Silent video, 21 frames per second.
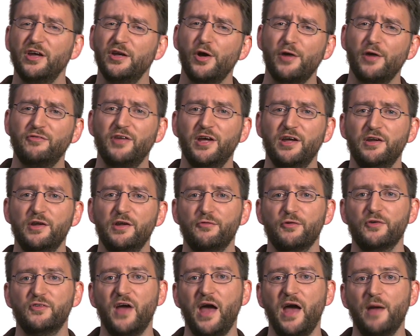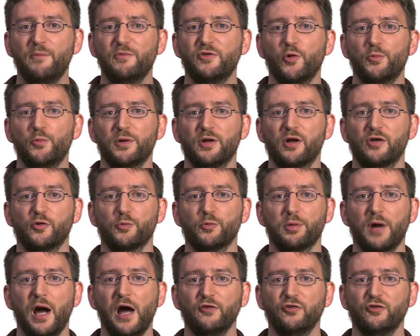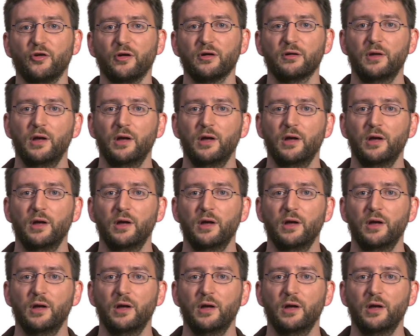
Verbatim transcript: you have ten different tabs open on your browser,